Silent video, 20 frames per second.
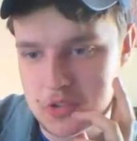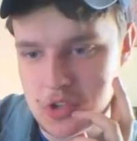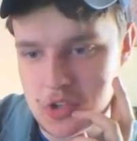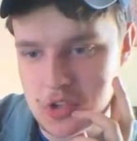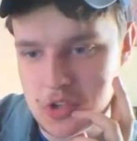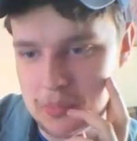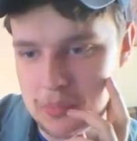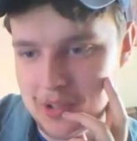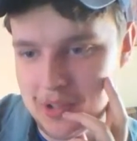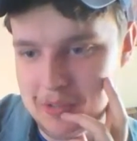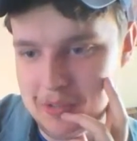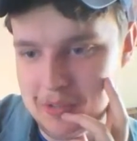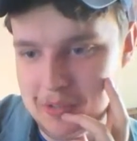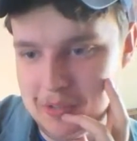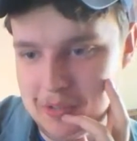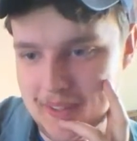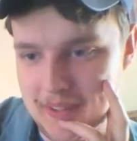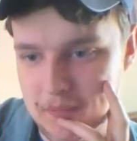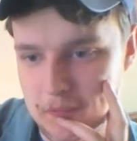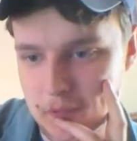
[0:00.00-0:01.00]
people to show
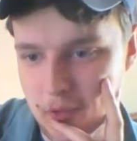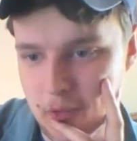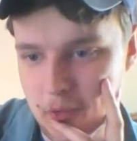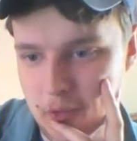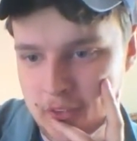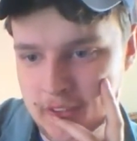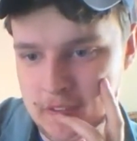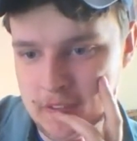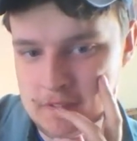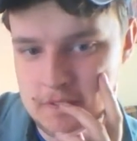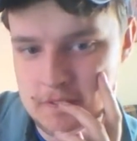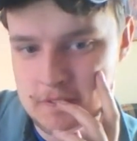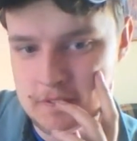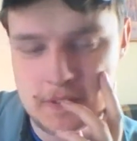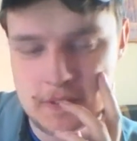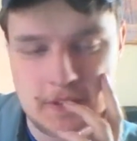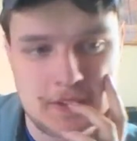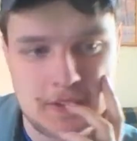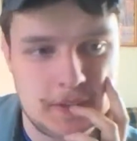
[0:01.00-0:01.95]
up here before we get rolling.